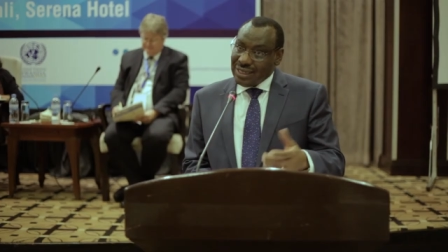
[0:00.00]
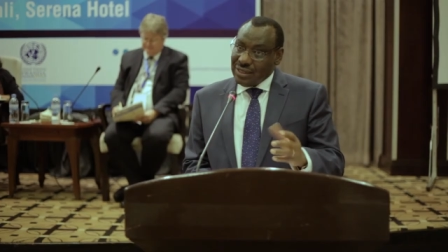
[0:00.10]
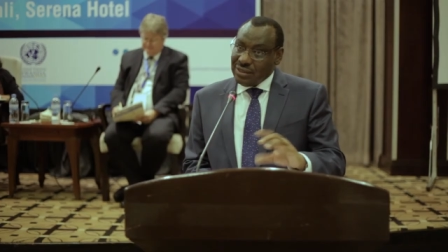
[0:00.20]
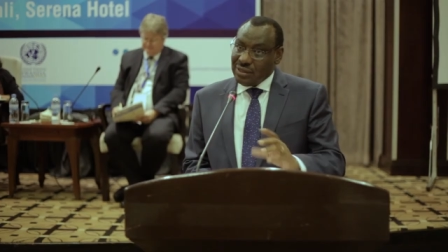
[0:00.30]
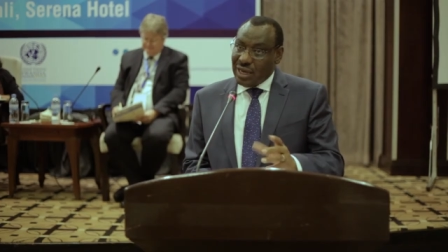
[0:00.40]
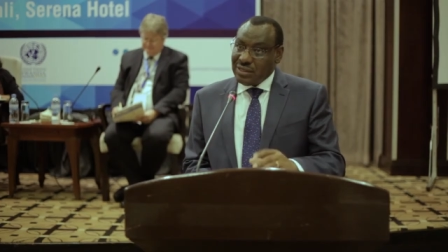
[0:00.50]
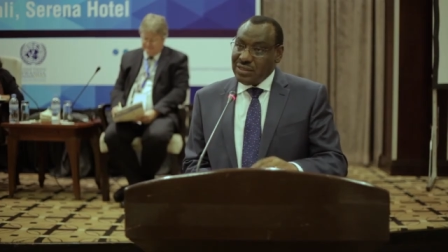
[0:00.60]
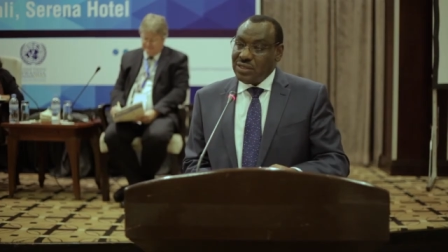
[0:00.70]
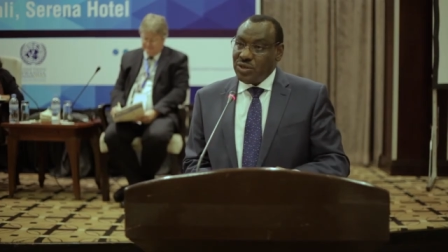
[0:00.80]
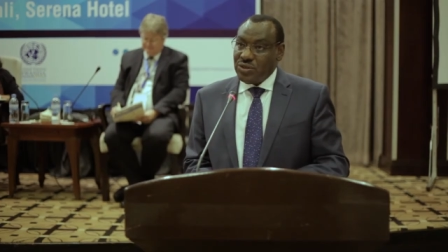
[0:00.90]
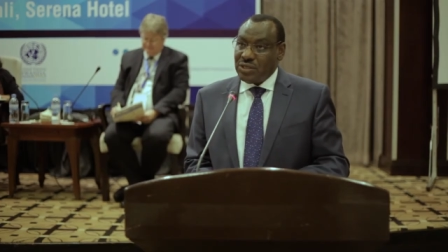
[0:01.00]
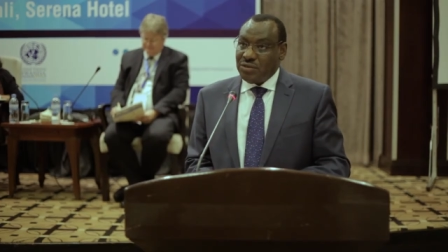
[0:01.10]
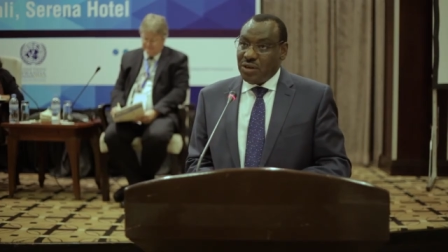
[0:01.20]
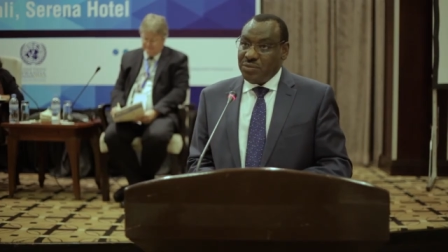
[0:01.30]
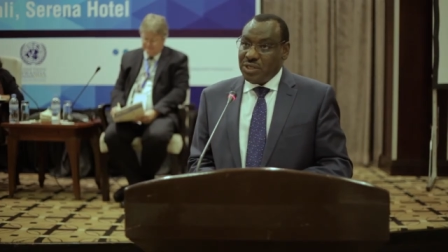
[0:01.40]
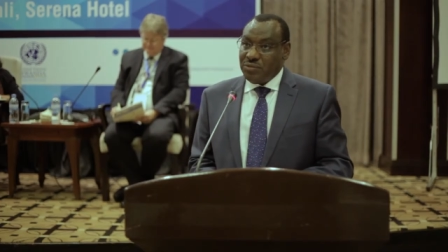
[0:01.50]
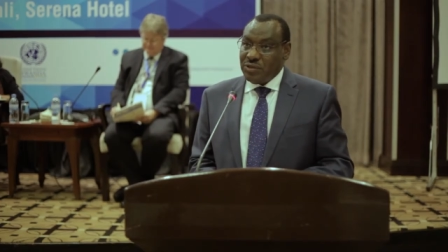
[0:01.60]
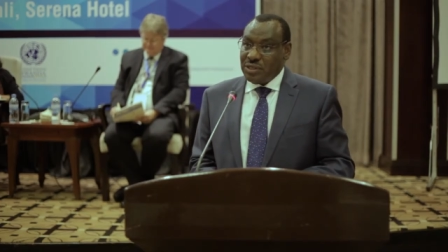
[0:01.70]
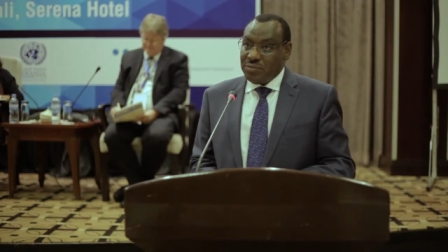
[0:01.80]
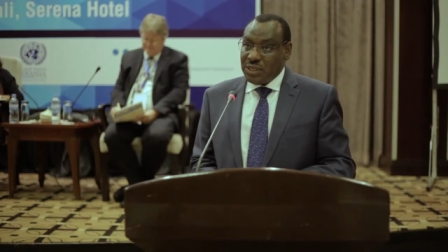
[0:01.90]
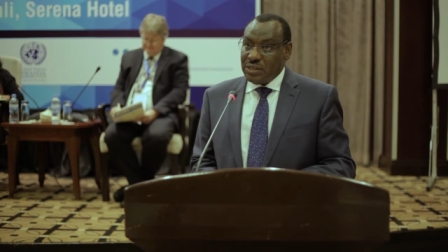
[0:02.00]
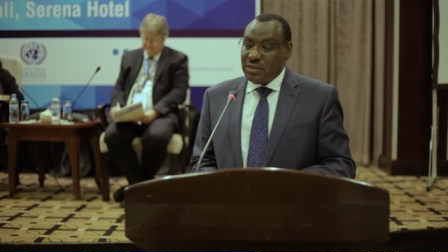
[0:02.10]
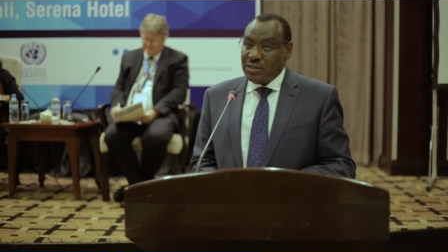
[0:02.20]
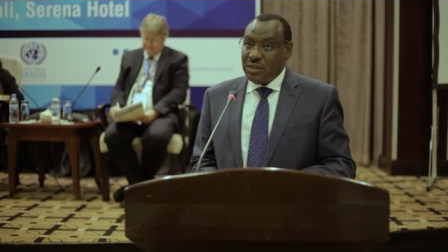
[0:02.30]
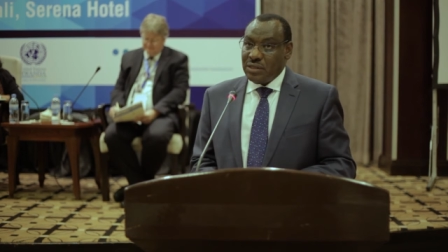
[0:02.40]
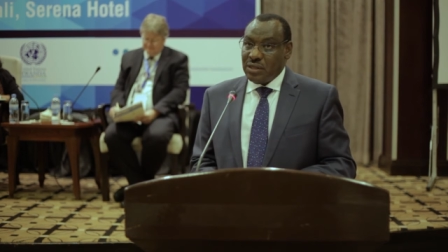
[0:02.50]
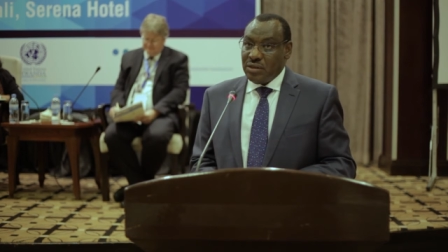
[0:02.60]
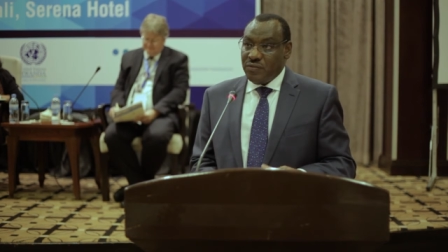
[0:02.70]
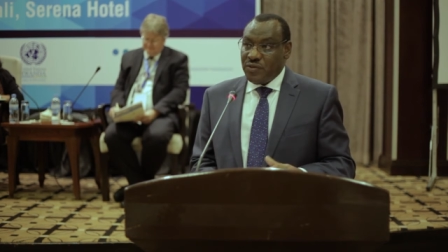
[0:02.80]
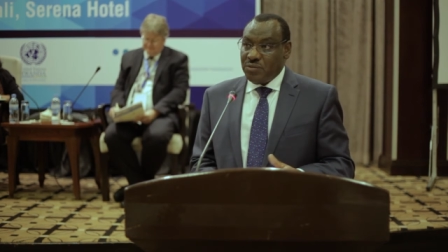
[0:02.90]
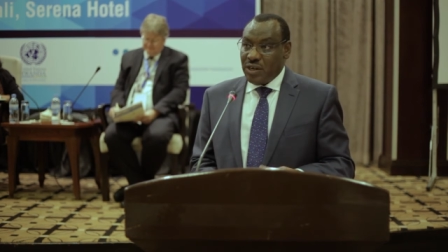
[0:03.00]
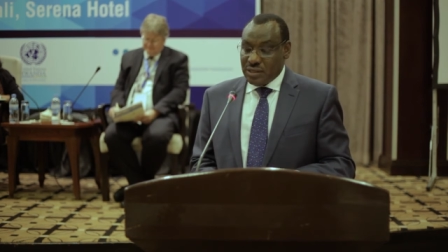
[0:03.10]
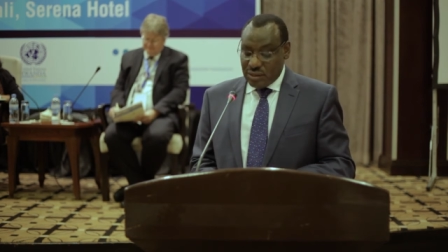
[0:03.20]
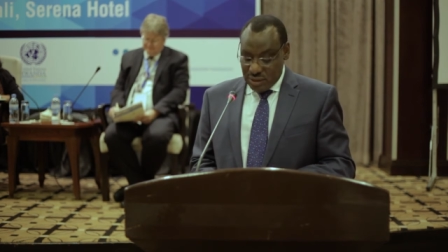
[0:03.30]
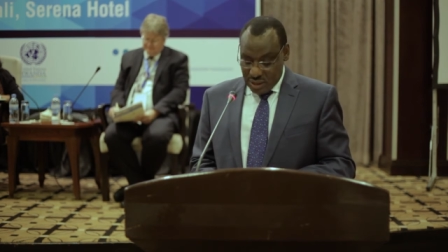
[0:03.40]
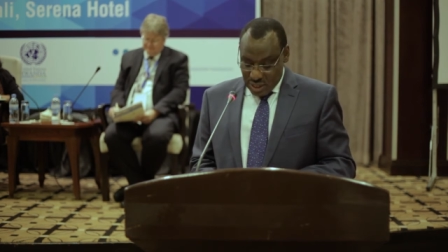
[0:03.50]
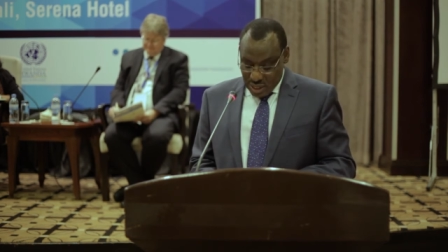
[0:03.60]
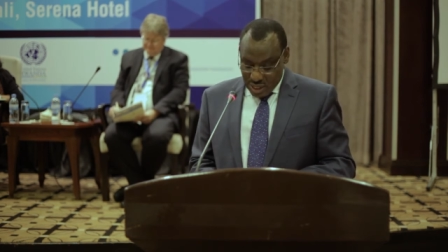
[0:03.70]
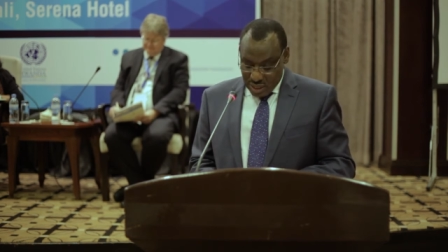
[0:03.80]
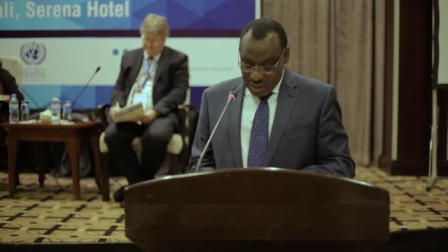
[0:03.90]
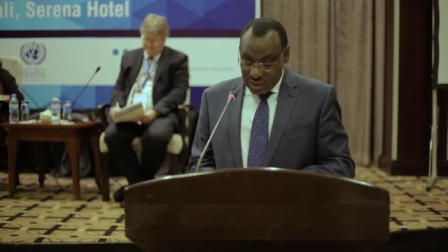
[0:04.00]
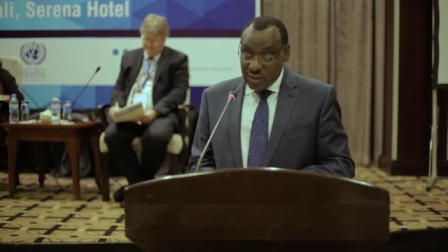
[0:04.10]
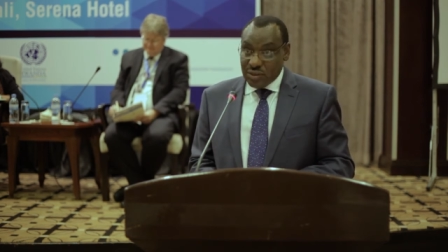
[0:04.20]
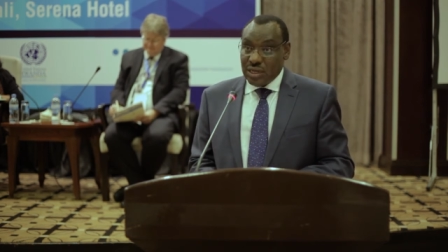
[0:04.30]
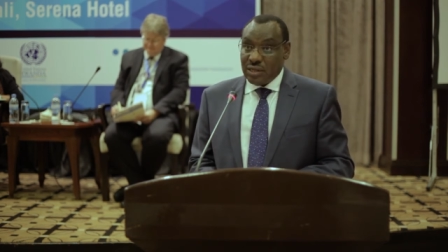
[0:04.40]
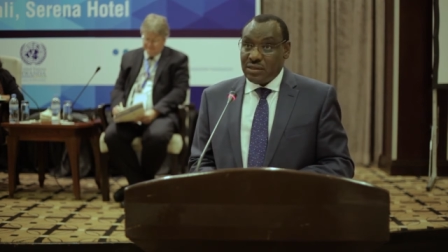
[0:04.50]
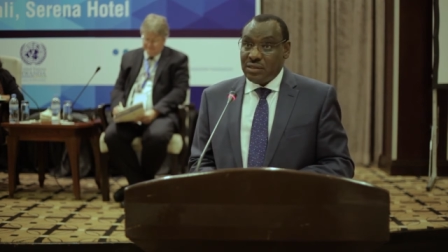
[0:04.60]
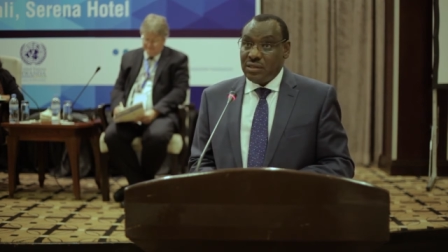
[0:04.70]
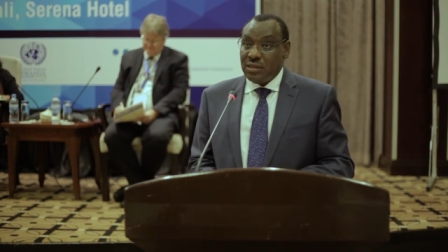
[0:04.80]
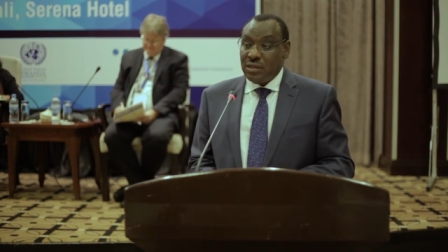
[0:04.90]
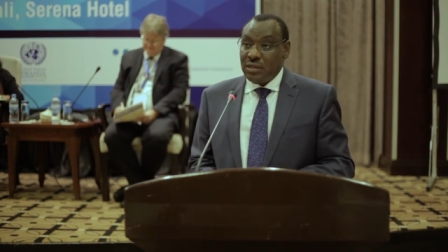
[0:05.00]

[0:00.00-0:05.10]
the, at least the laws that have been put in place, the legal frameworks, are yielding results.